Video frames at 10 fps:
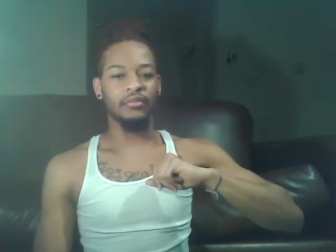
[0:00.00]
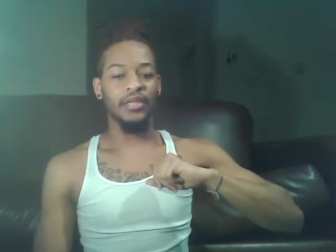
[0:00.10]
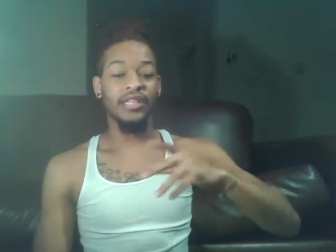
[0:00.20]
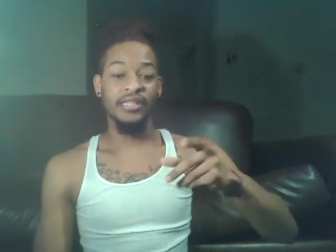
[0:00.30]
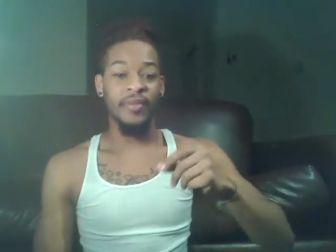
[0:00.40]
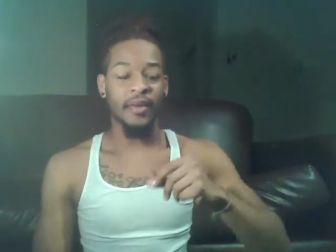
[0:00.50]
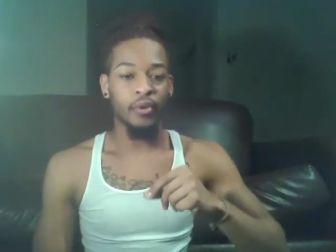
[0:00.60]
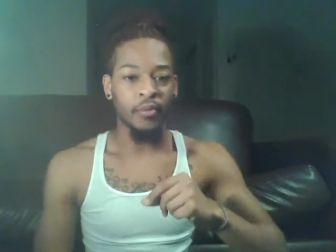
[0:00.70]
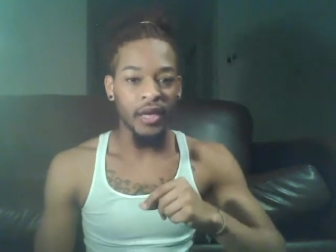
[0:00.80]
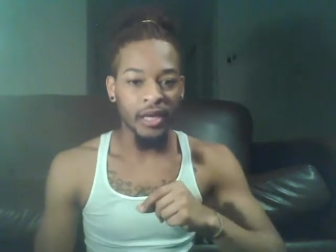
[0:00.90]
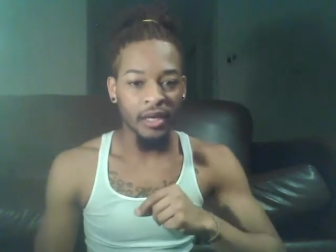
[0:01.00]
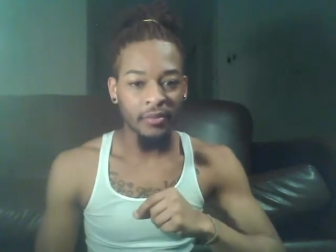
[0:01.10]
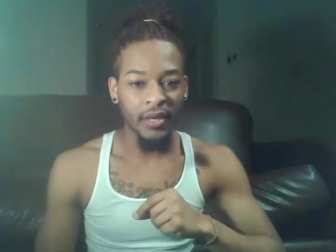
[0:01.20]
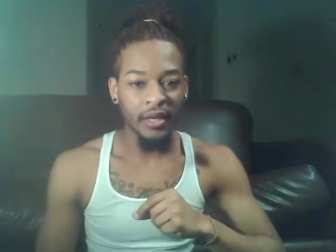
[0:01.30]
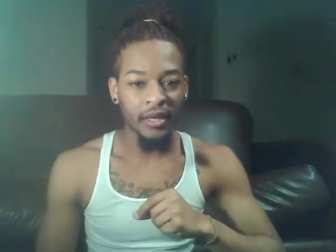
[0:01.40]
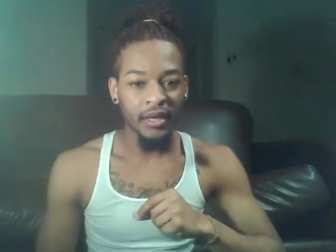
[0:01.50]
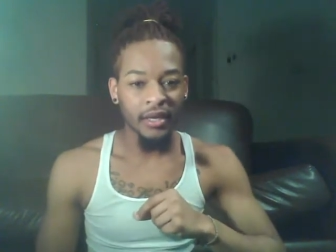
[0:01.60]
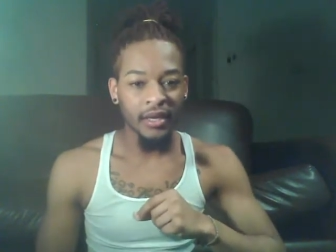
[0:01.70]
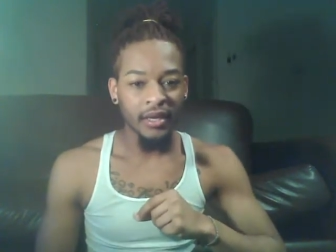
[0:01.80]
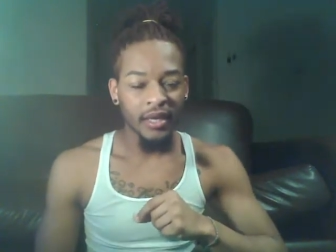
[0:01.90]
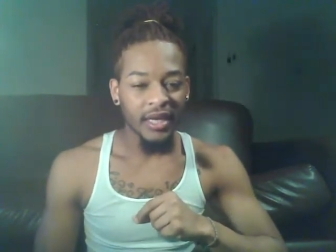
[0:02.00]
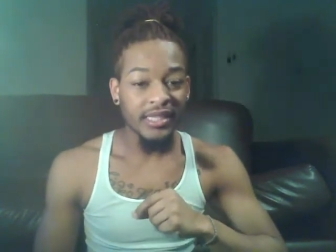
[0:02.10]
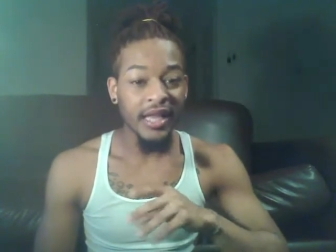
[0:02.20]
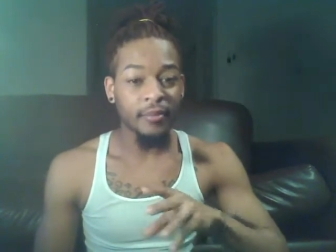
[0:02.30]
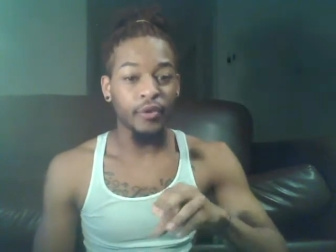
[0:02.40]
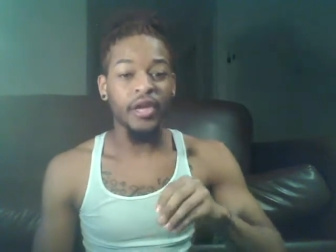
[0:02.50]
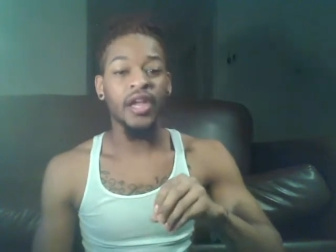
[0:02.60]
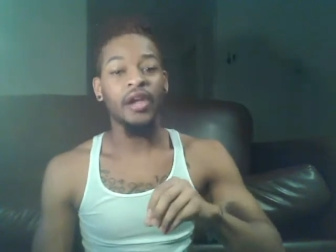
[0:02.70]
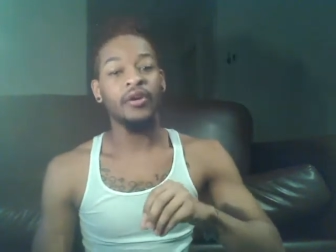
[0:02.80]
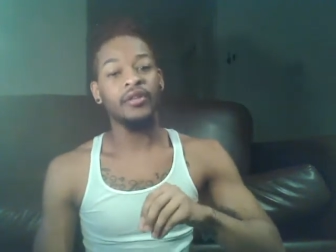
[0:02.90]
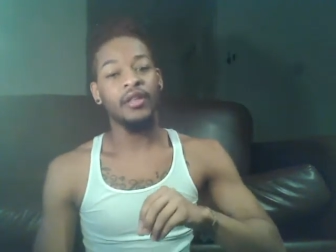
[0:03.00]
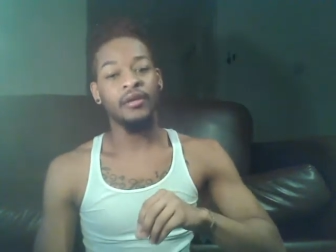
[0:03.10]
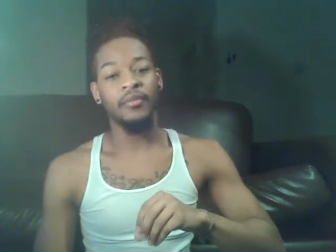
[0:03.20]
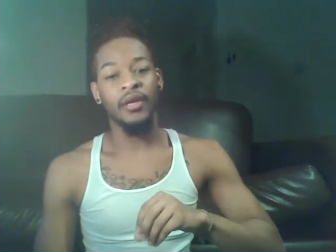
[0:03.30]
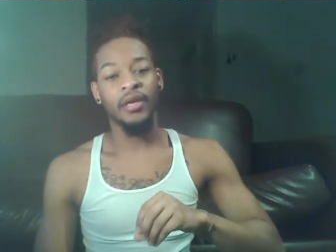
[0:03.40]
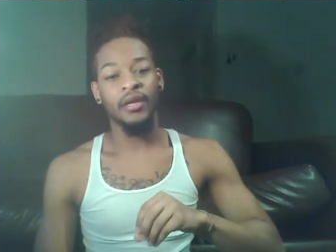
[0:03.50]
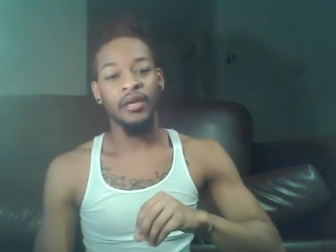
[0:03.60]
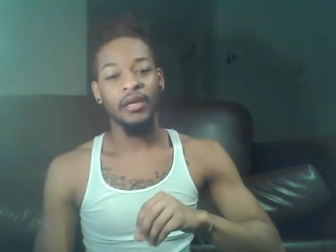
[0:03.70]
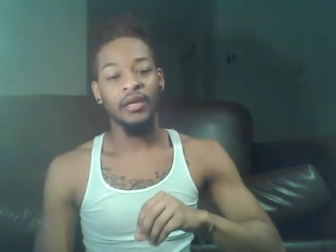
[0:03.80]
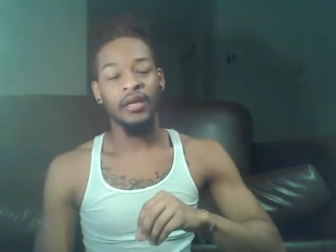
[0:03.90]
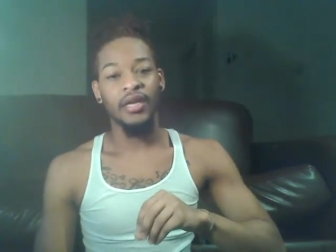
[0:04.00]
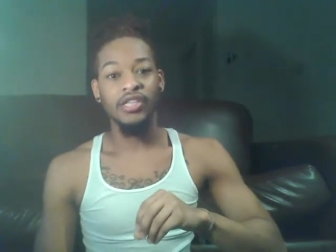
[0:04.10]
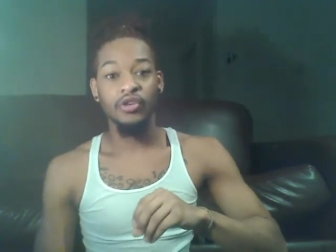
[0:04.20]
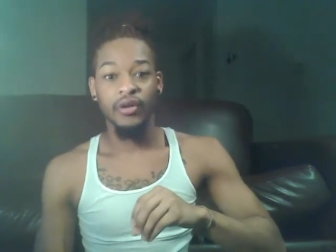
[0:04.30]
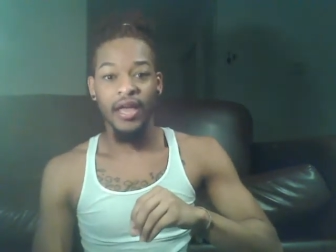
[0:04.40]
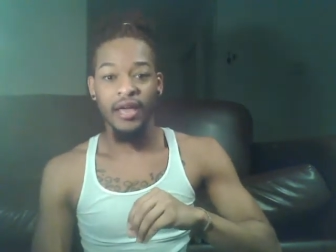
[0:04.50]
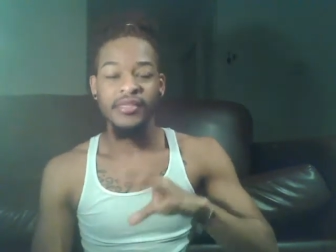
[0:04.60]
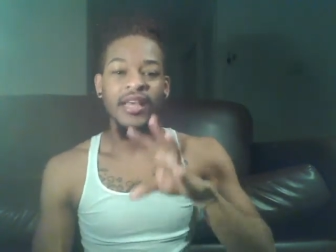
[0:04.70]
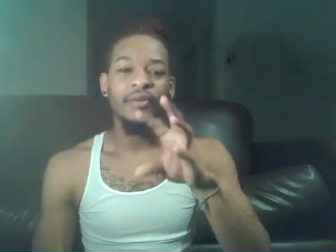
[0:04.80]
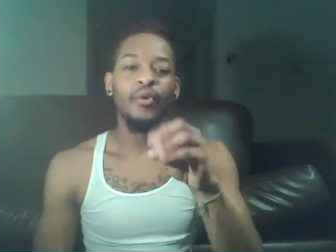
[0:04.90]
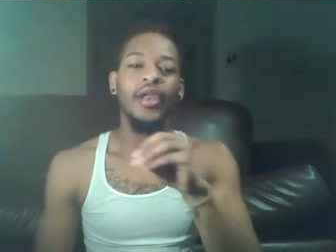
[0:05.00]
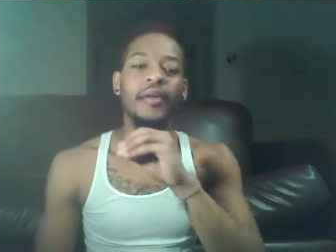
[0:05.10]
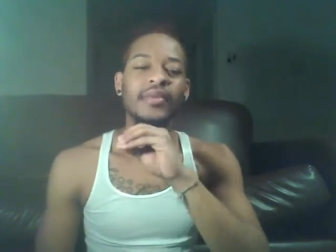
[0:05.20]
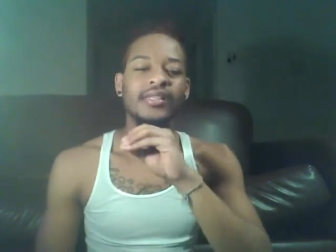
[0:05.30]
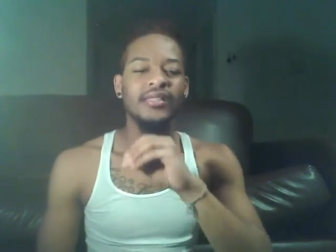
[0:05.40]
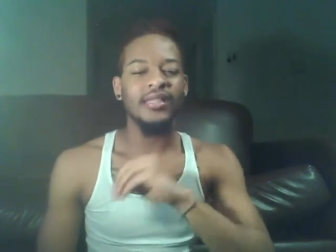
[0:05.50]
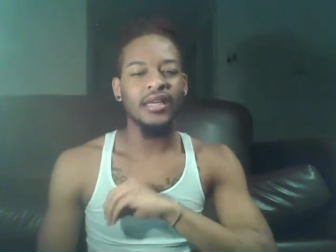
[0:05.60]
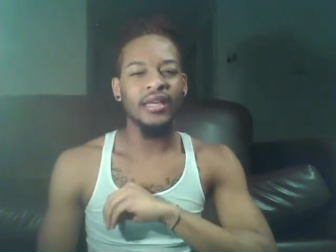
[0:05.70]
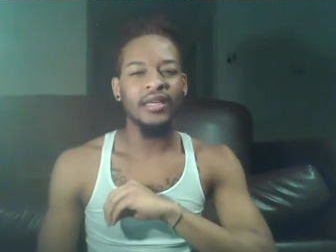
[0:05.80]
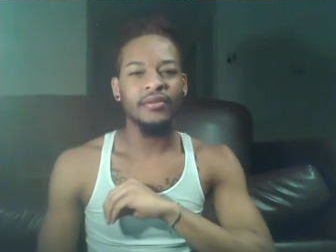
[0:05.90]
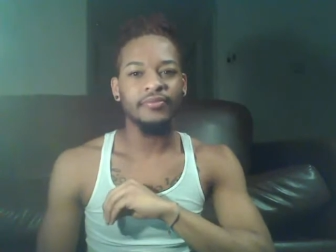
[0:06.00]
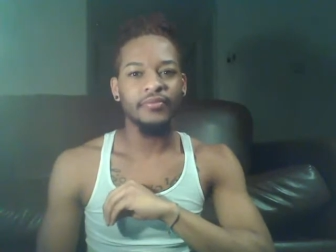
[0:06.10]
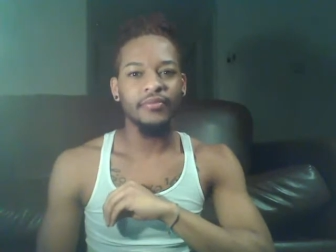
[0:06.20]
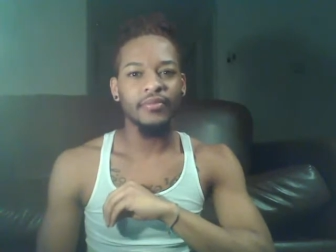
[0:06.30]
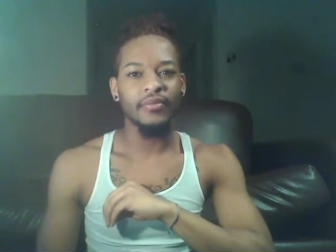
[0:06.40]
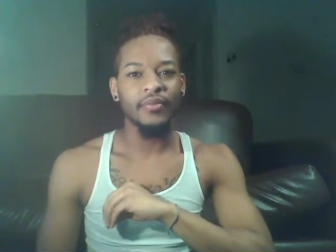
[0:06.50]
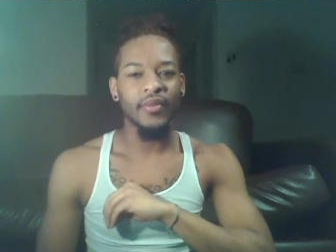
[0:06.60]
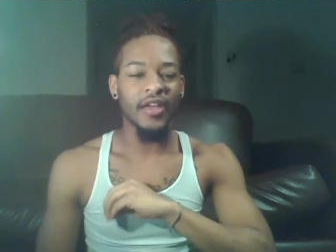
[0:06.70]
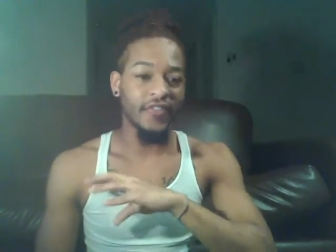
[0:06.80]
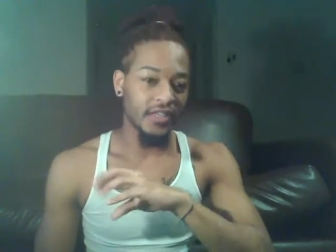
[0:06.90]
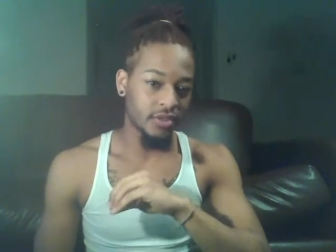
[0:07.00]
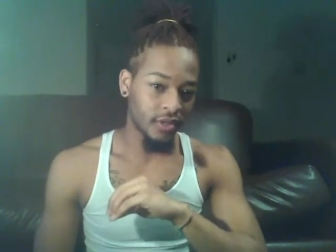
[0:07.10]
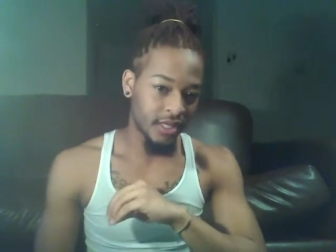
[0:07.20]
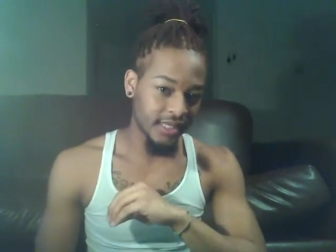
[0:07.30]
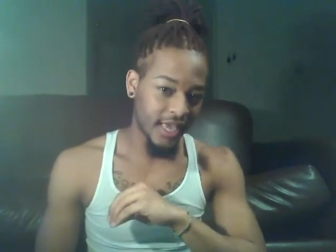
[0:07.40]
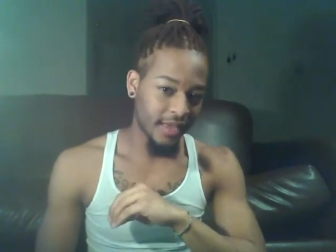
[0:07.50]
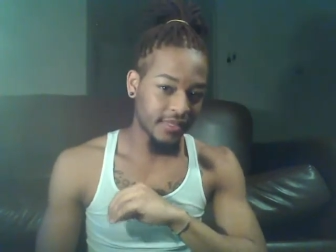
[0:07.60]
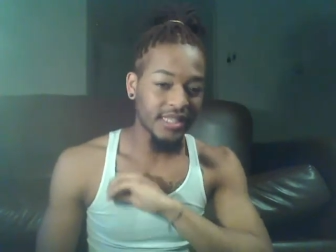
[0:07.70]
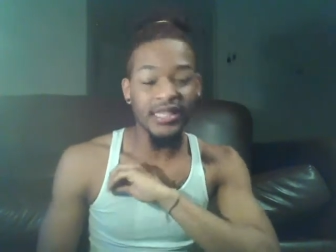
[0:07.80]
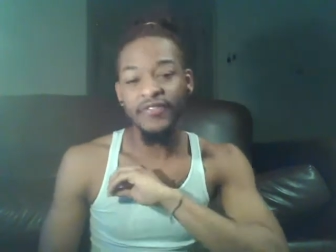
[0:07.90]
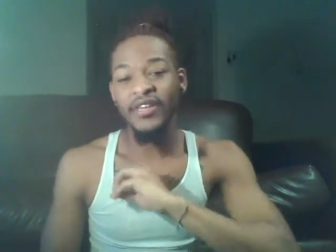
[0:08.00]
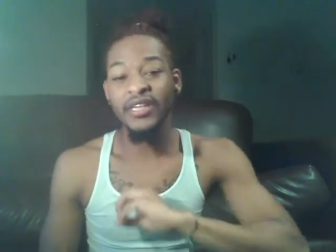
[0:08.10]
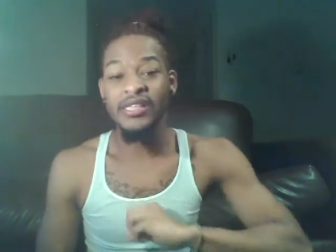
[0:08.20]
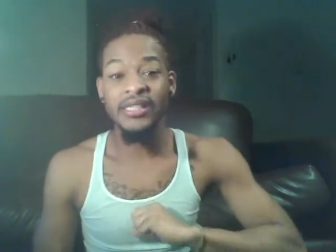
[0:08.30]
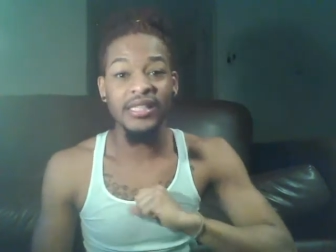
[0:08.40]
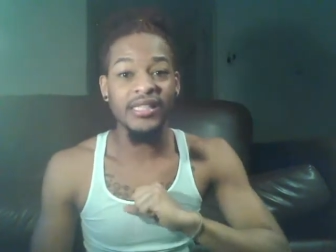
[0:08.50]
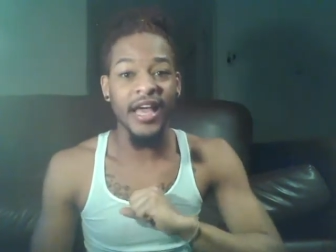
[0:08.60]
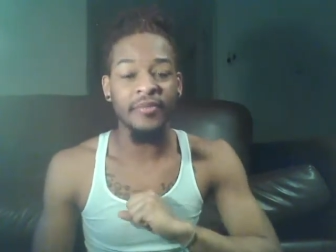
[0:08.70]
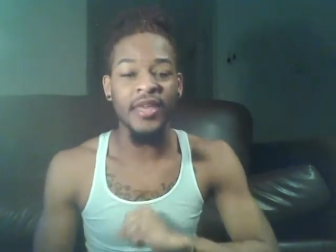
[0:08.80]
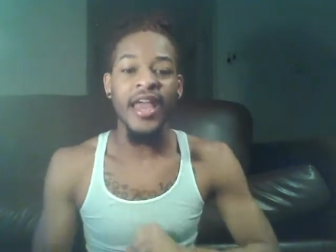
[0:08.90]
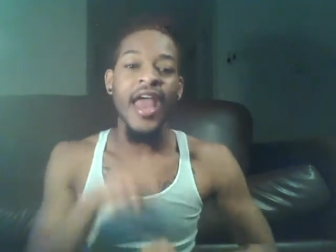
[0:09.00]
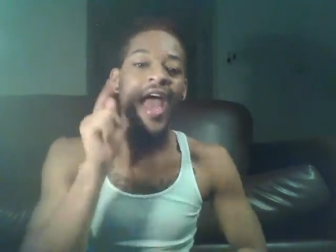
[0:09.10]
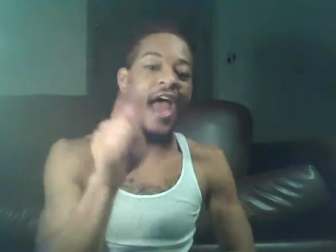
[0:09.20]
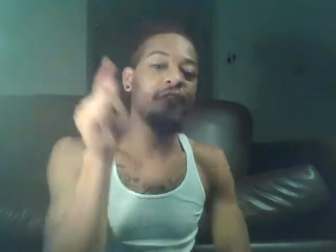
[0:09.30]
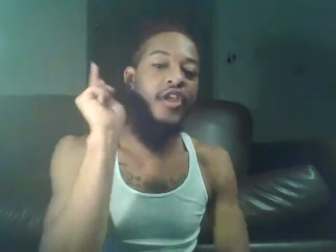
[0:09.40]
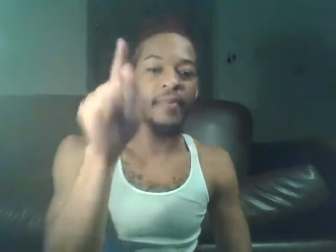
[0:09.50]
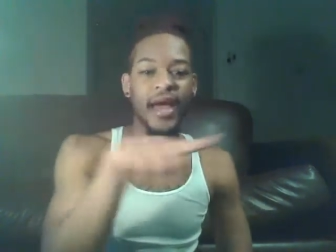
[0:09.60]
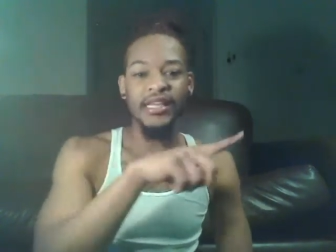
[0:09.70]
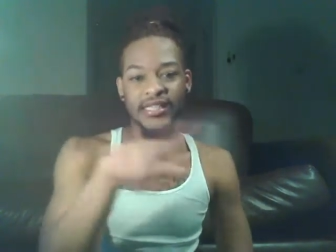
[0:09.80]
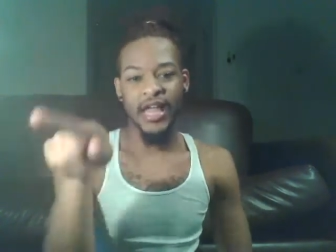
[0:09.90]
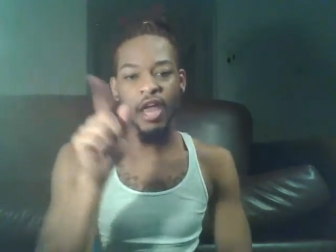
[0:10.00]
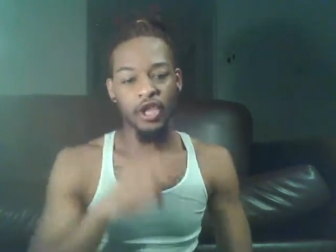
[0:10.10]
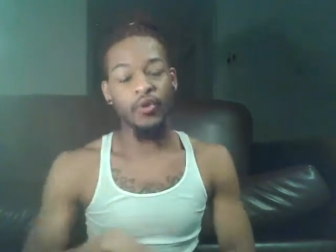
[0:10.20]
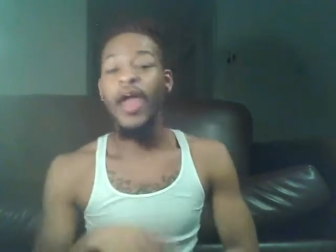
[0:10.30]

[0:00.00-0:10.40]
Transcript: He doesn't make more money than me. He's not more caring than me. He's on games. Well, let me see if he's on these games. Let's see if he does this like me. Everybody's not you.